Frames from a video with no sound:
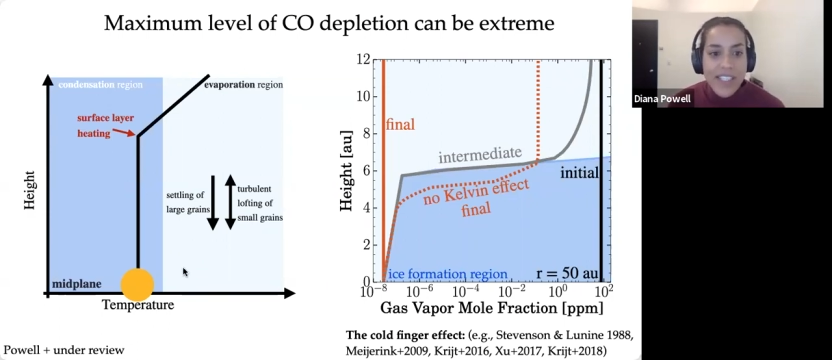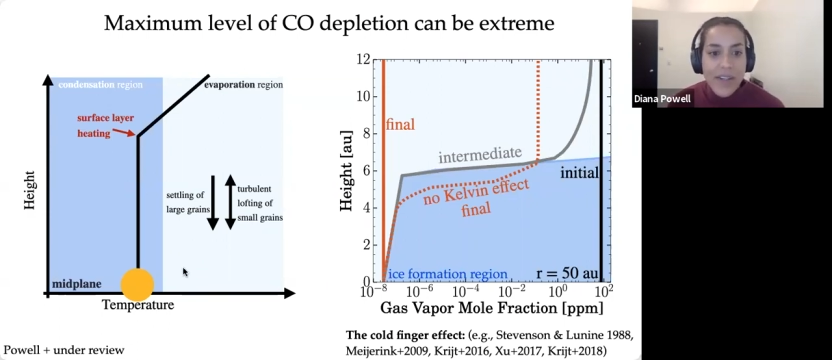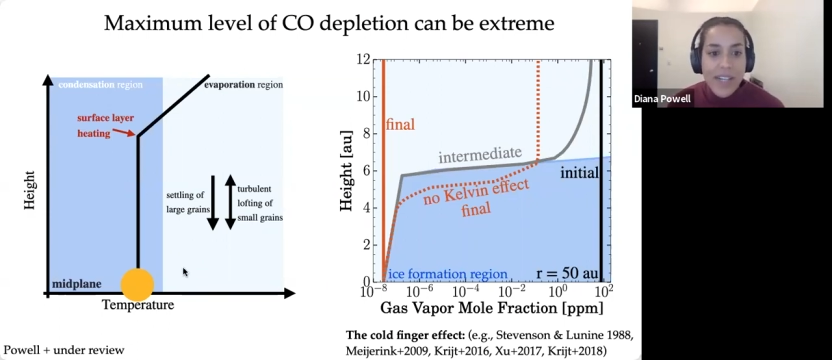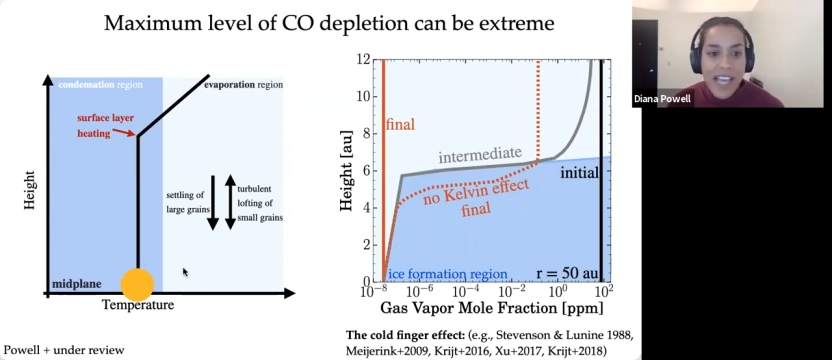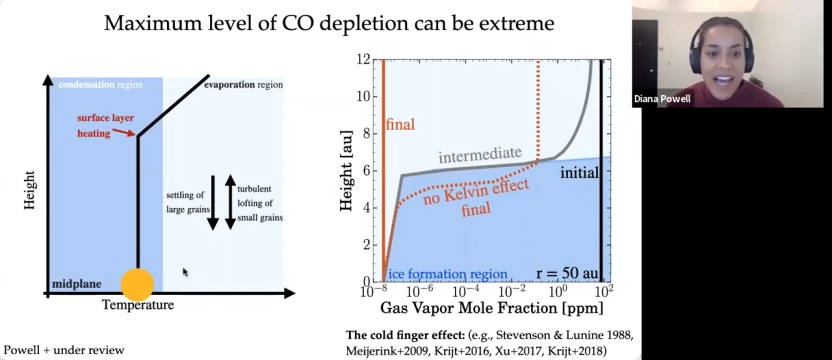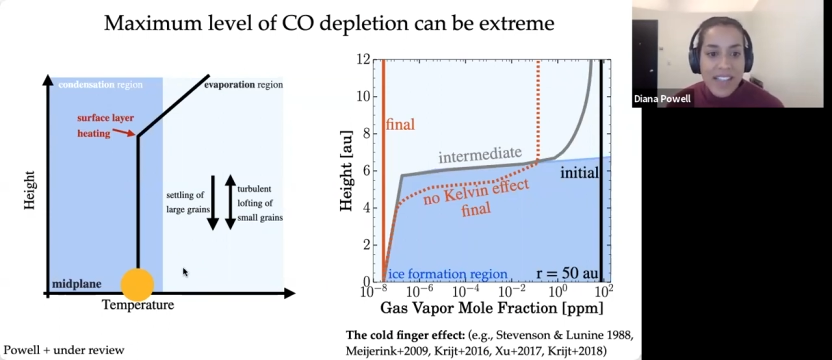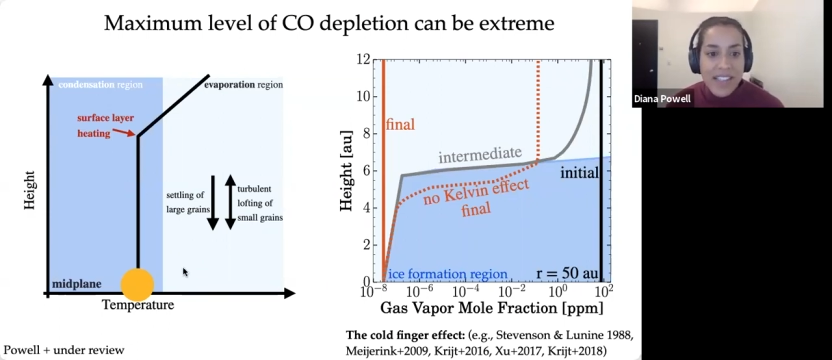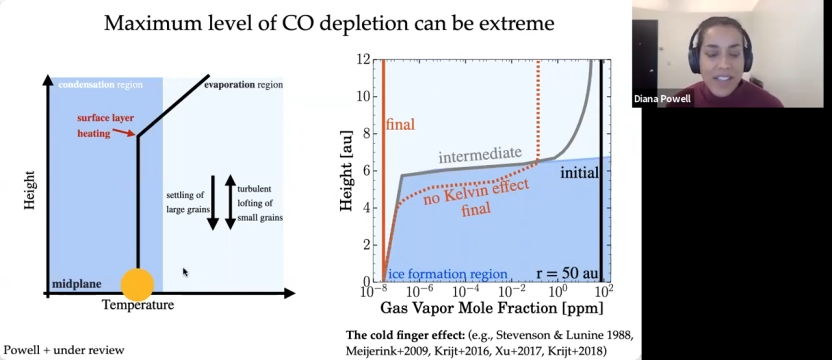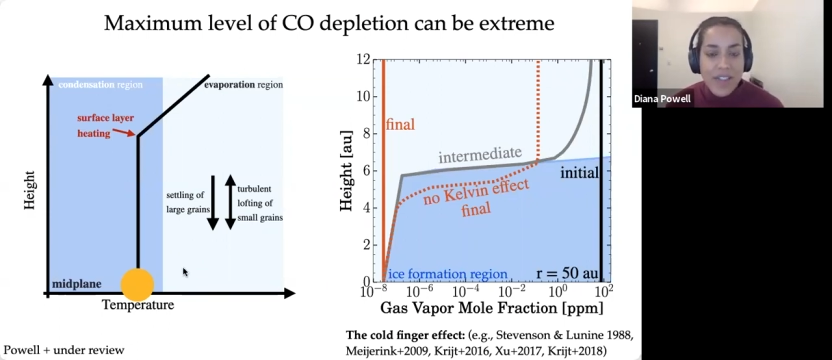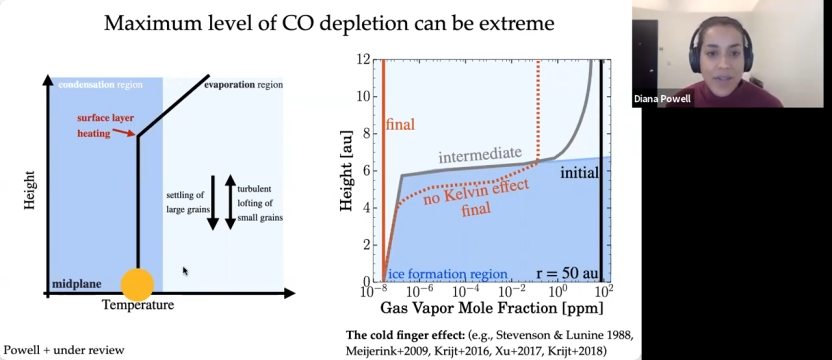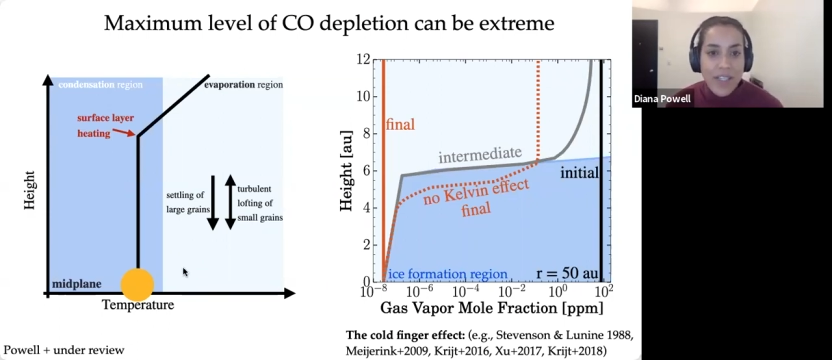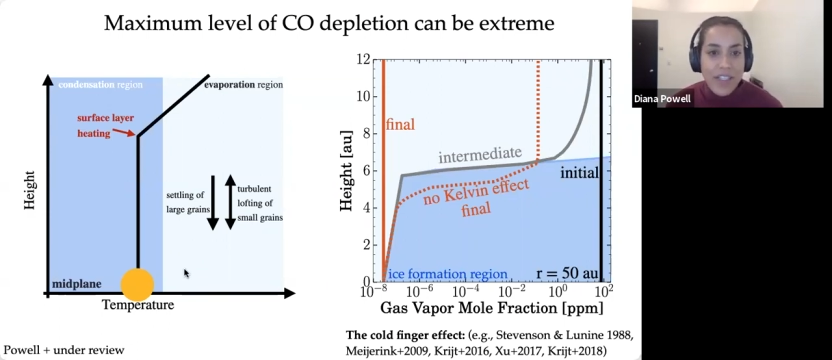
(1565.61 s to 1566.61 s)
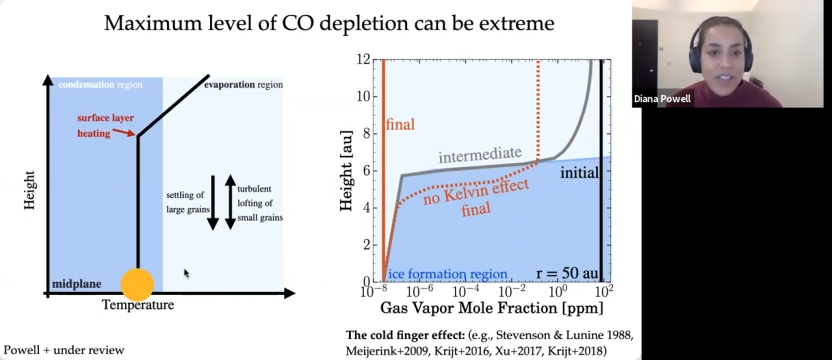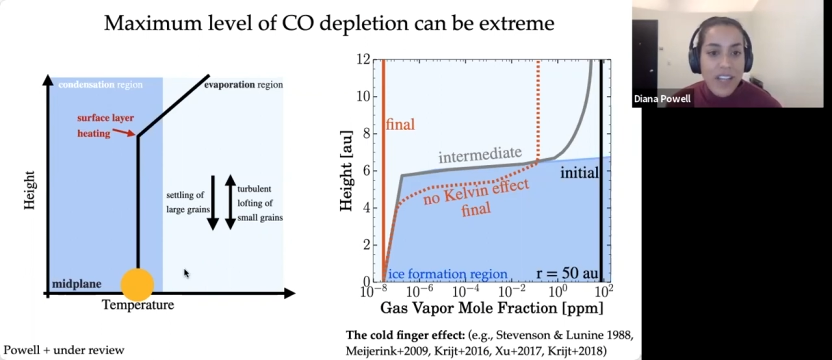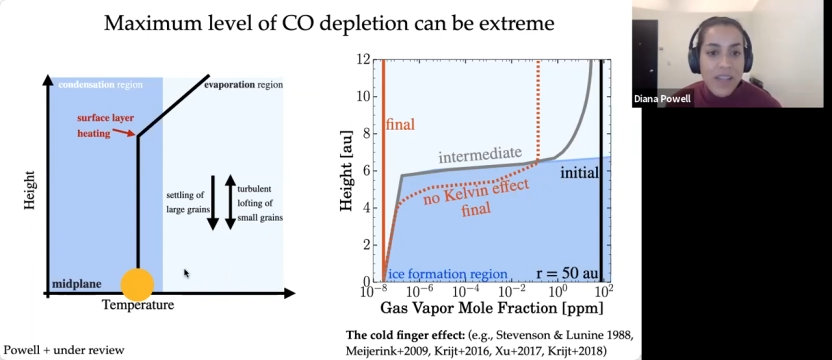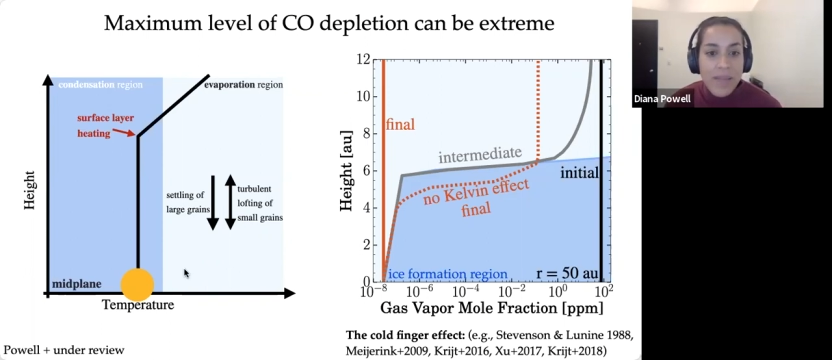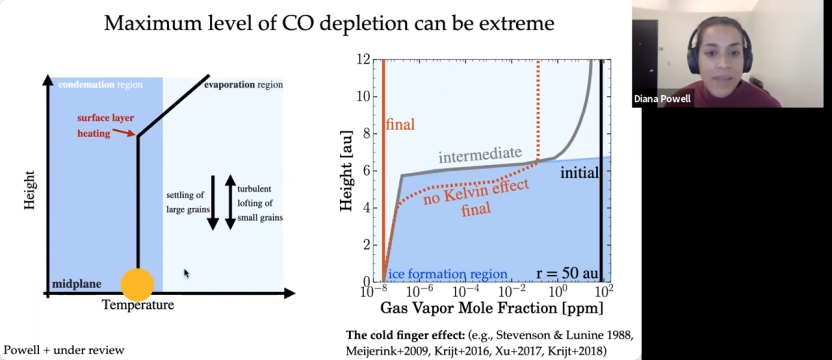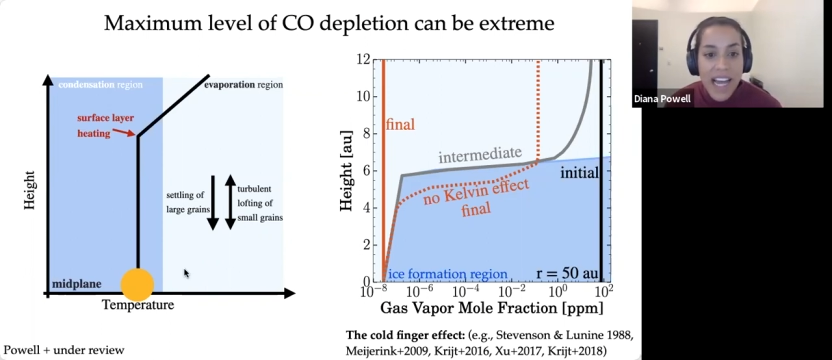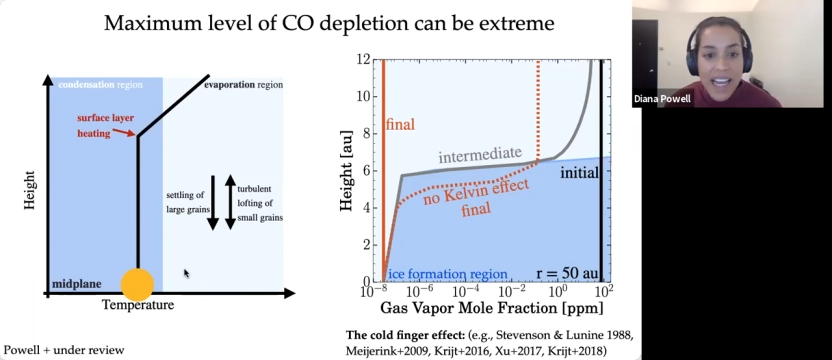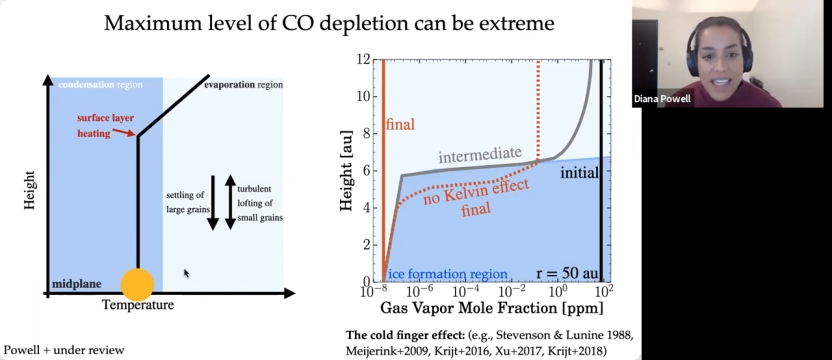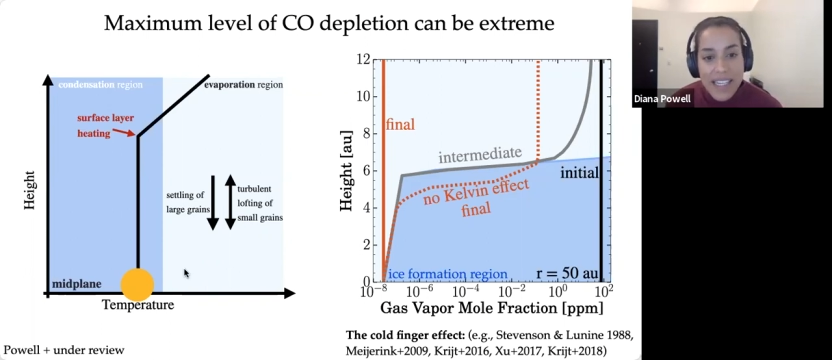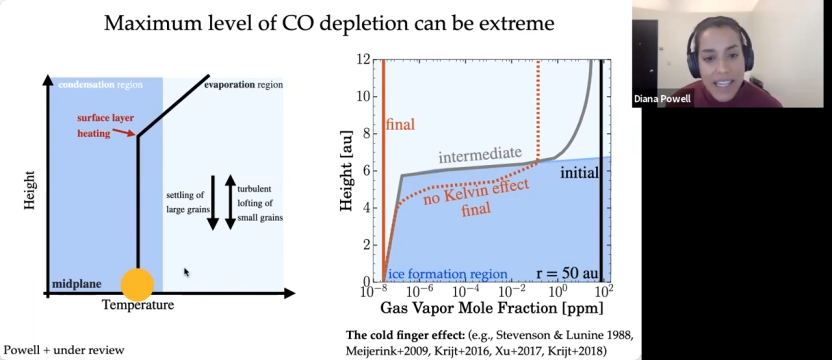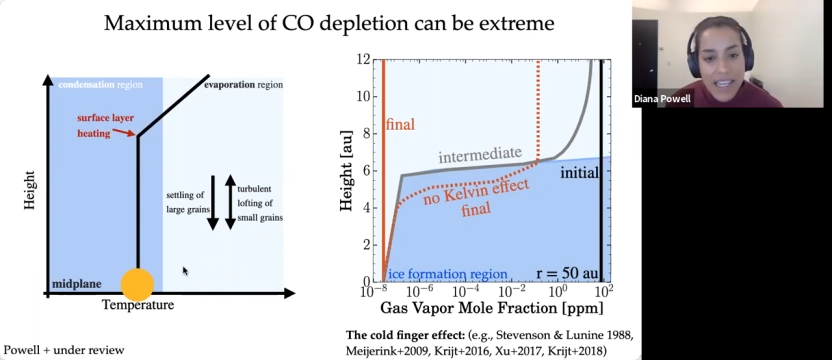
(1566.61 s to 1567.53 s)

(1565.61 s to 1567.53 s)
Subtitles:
CO gas, shown in solid black,